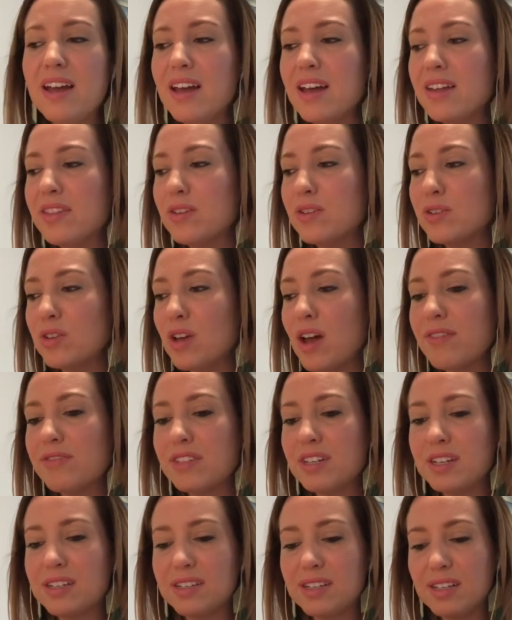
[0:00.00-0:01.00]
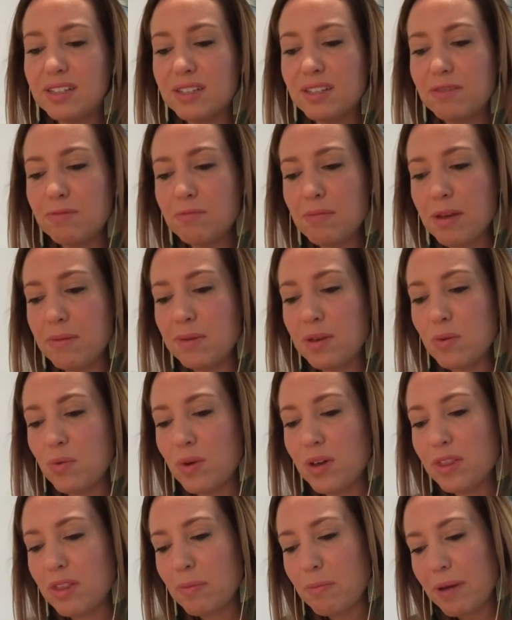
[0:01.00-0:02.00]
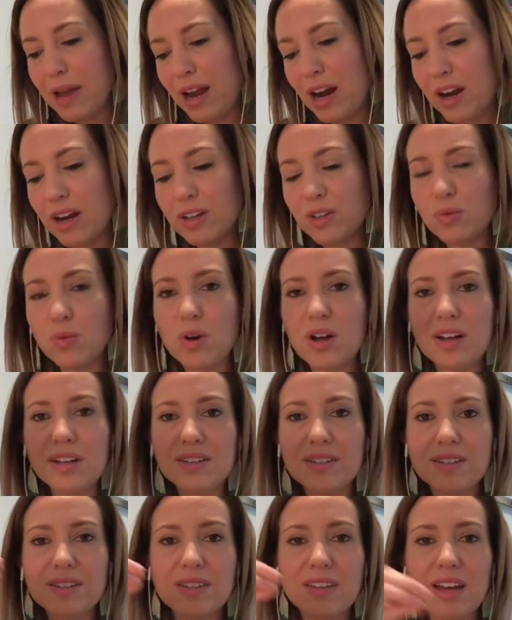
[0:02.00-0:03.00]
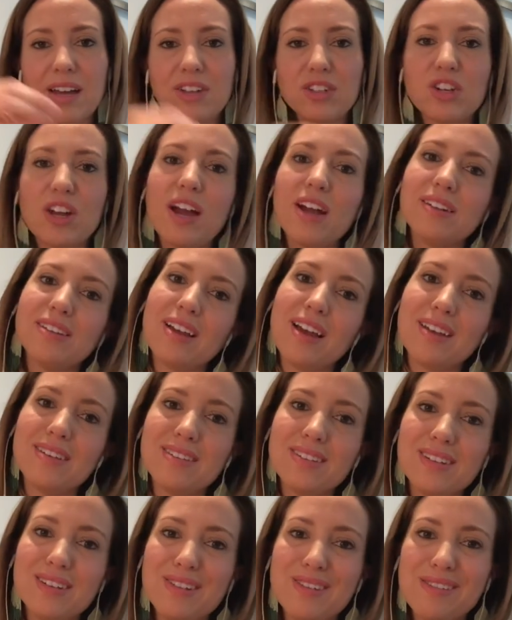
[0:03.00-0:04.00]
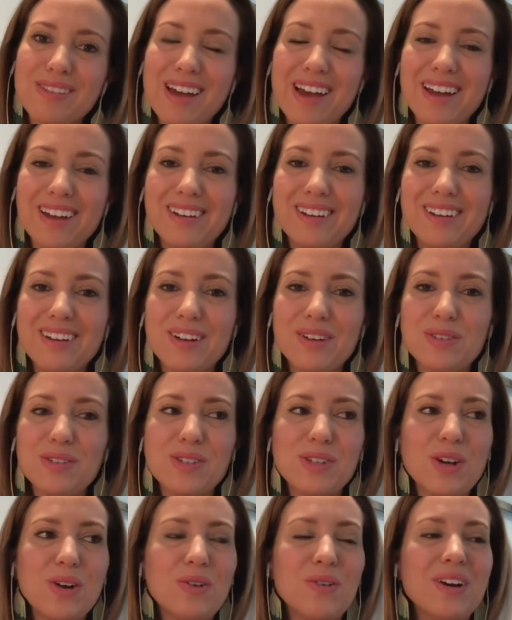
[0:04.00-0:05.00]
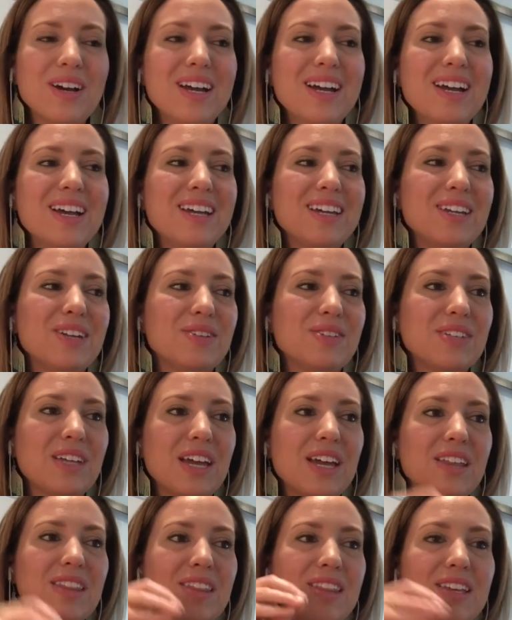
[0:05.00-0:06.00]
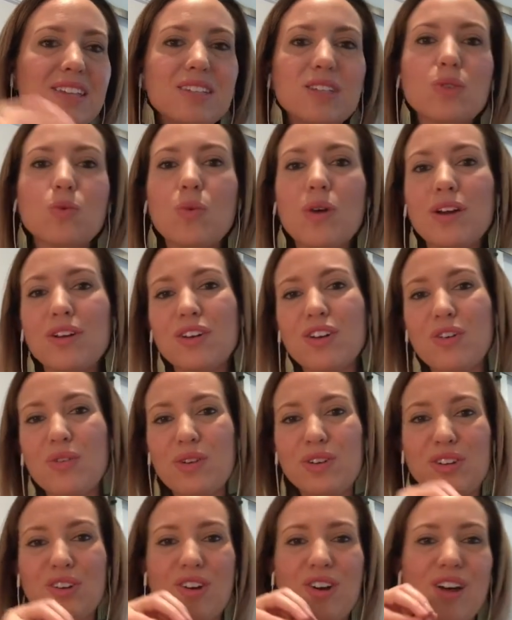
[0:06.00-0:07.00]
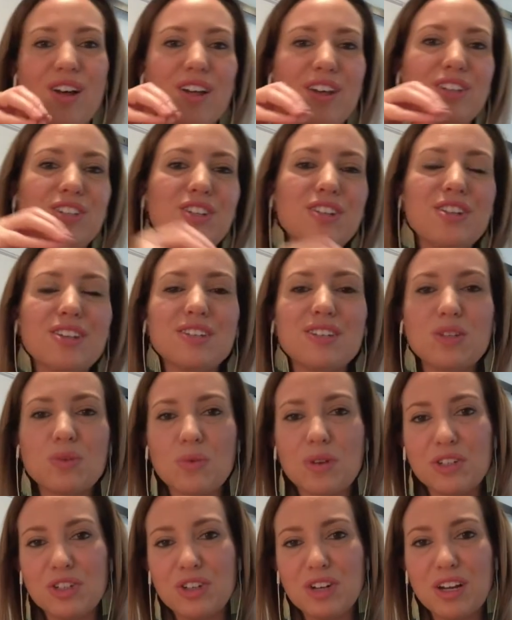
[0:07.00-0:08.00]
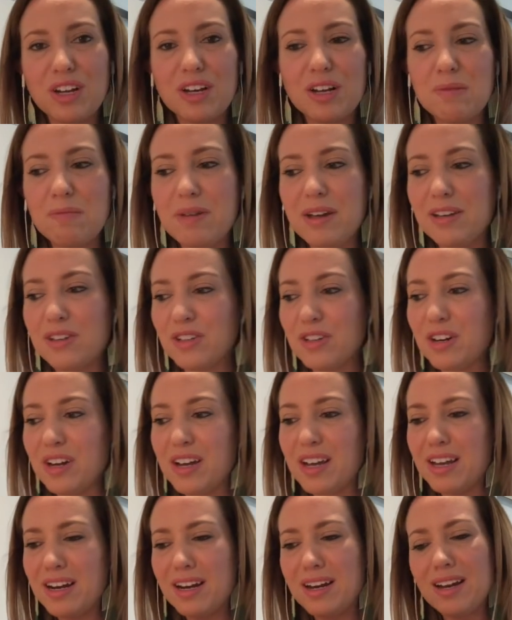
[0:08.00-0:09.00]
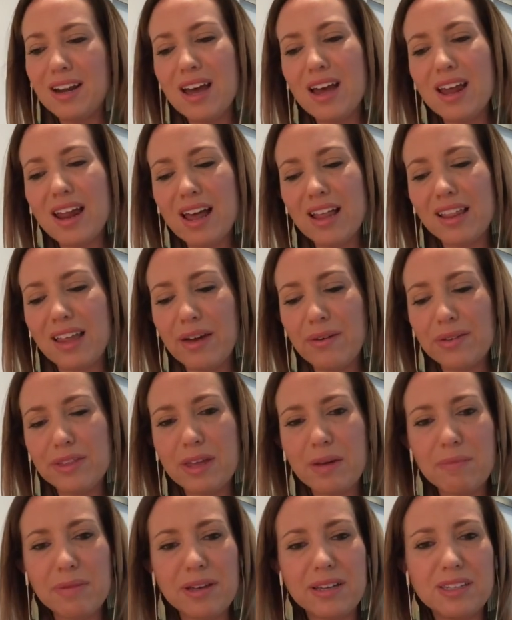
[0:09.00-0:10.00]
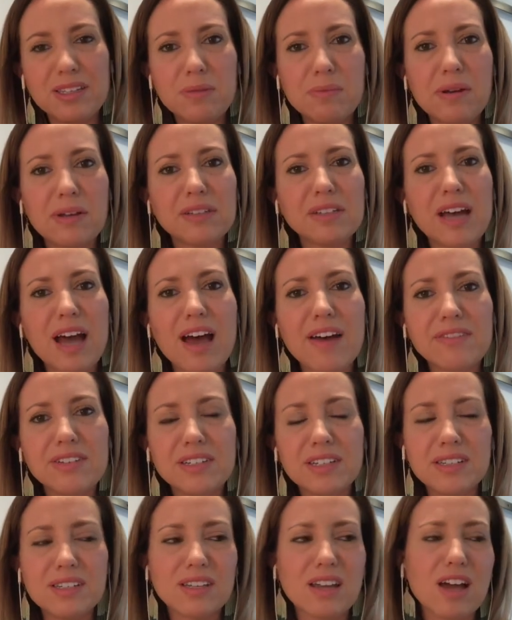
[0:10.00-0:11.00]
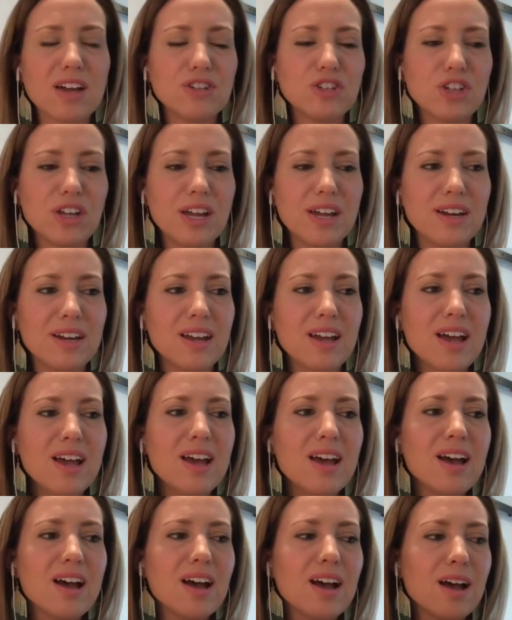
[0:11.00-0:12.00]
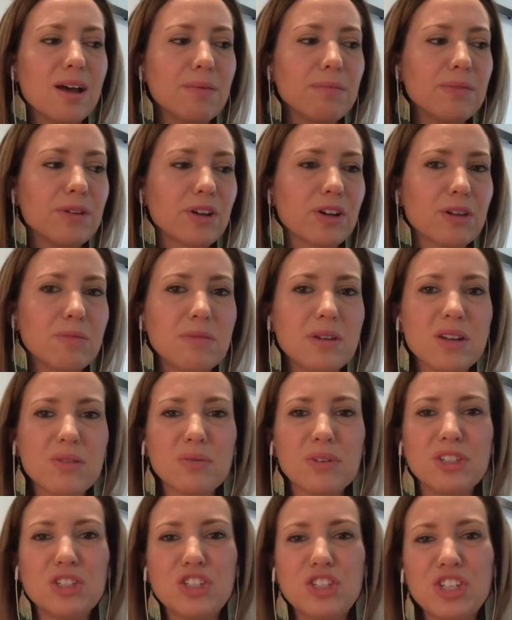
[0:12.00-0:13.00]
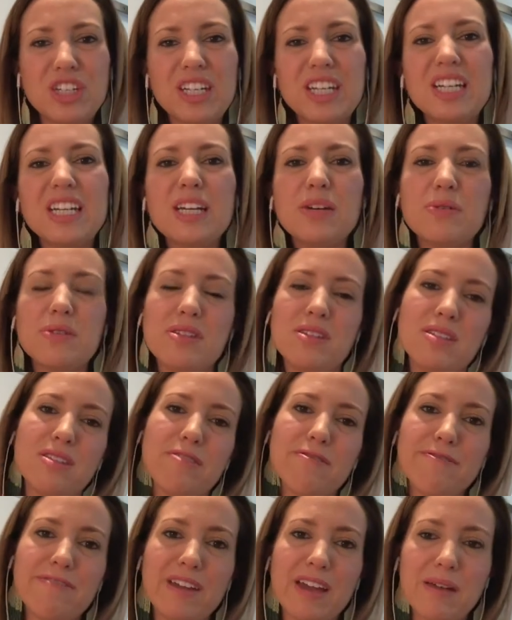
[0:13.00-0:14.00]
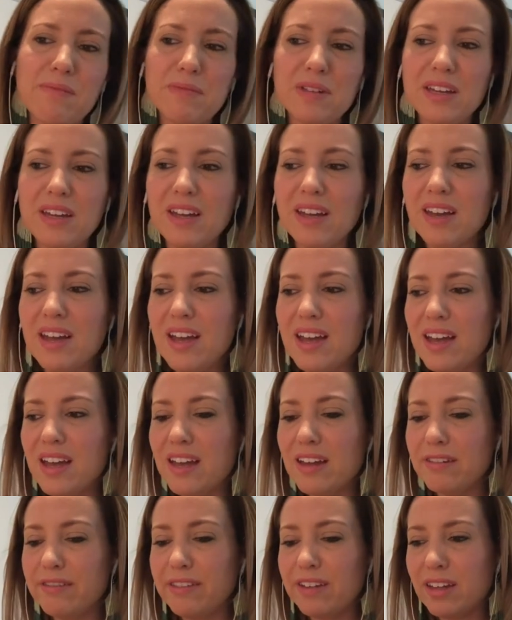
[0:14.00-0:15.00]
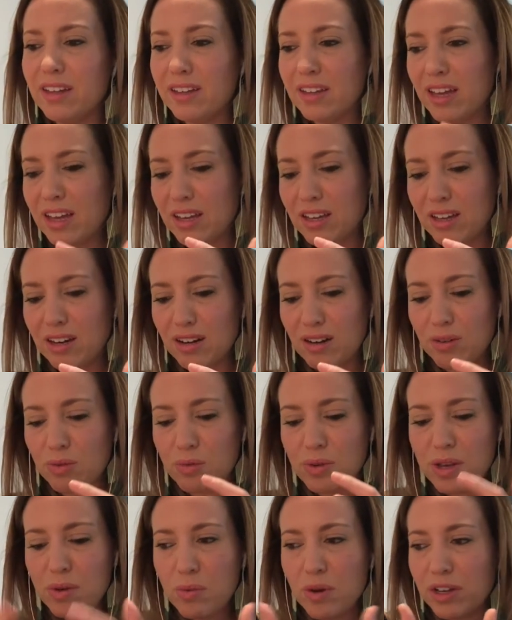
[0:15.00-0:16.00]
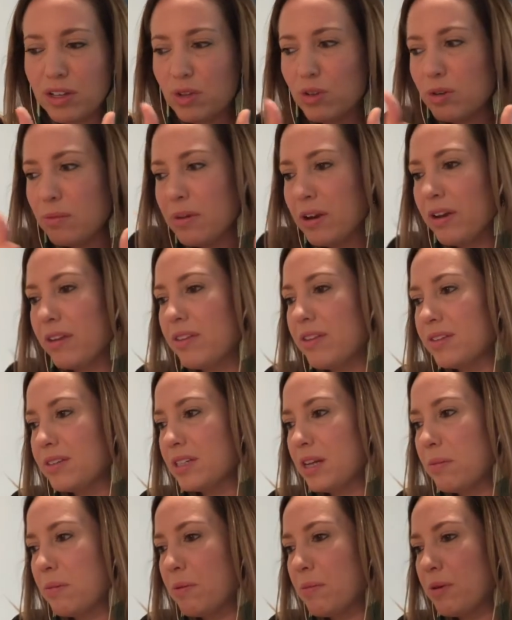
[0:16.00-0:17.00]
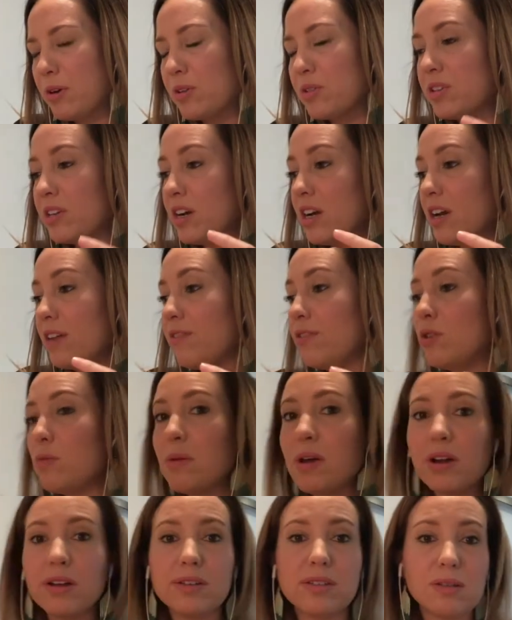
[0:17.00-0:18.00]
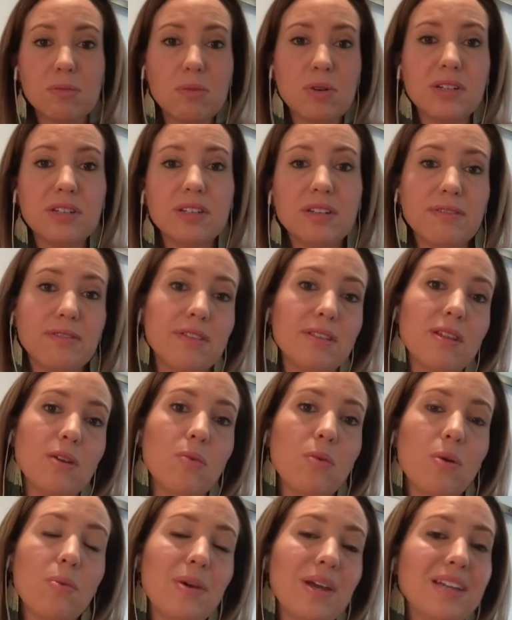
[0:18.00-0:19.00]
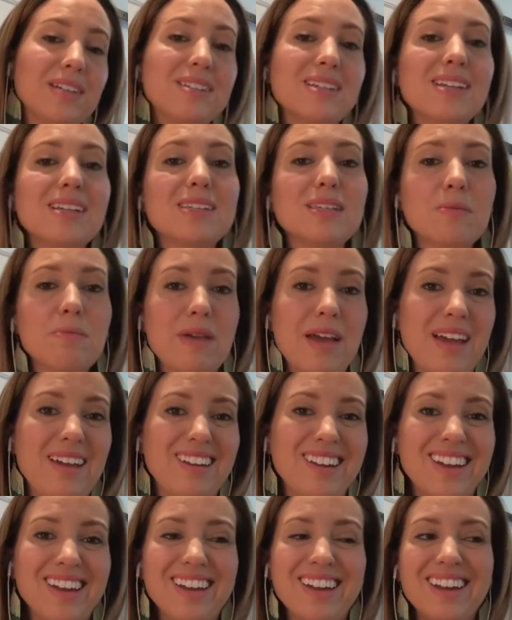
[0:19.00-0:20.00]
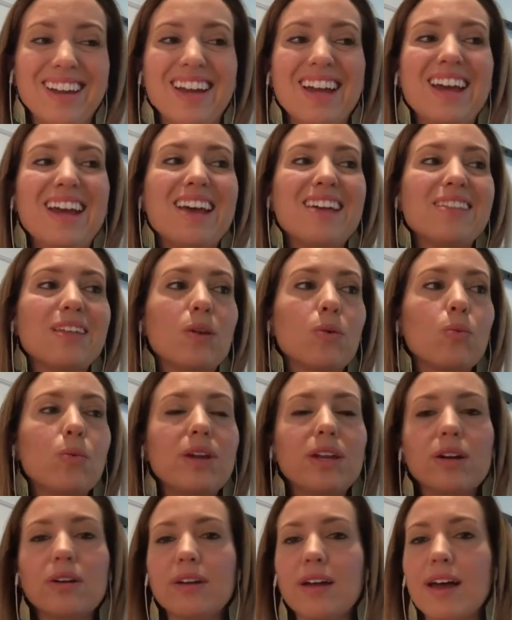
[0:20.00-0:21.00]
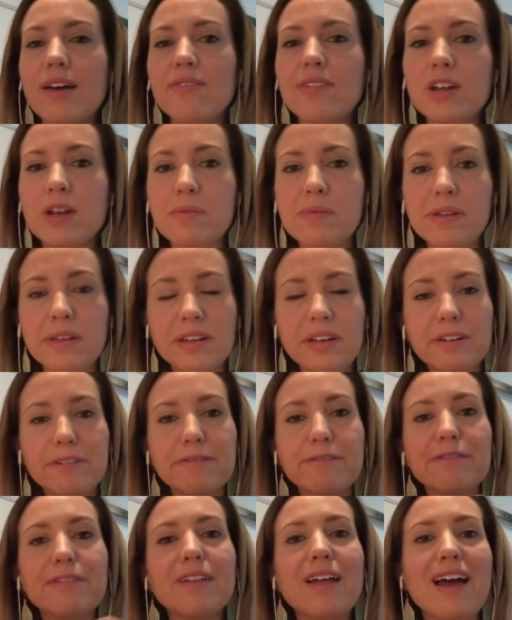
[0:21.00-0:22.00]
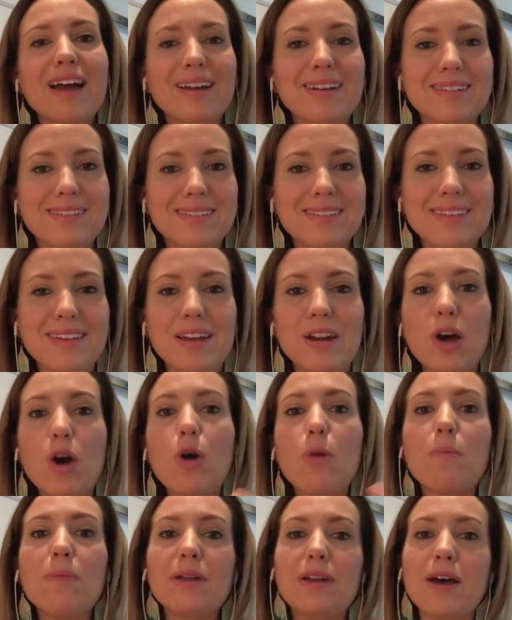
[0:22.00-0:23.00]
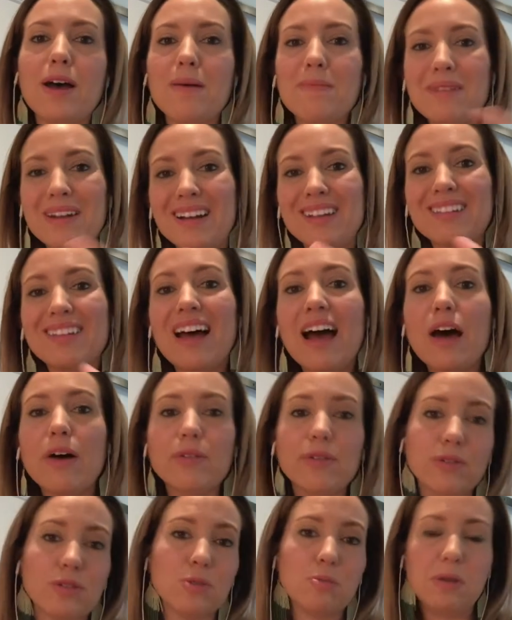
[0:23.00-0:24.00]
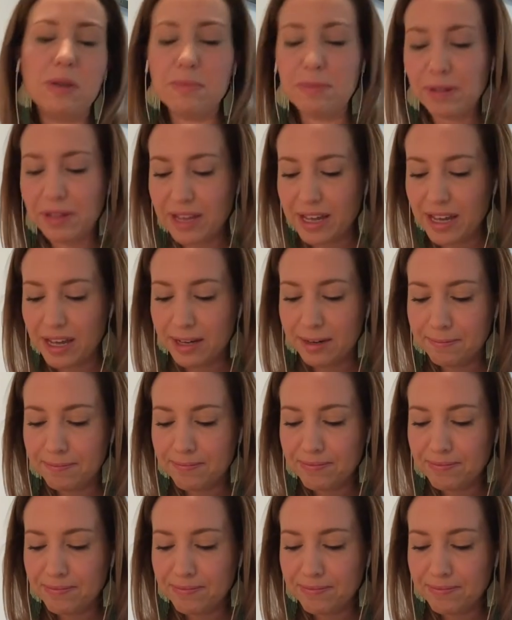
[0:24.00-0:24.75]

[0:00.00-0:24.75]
there's often a sense of maybe what the parent wants, that child has to do that, so, saying this is where you're going to college and this is what you're going to major in, and not allowing that place to be able to have a discussion. There can be a rigidity within the family and feeling like, we want you to marry this type of person, and if you marry someone different than what we anticipated, then we don't have that ability to flex and open up and allow those people in.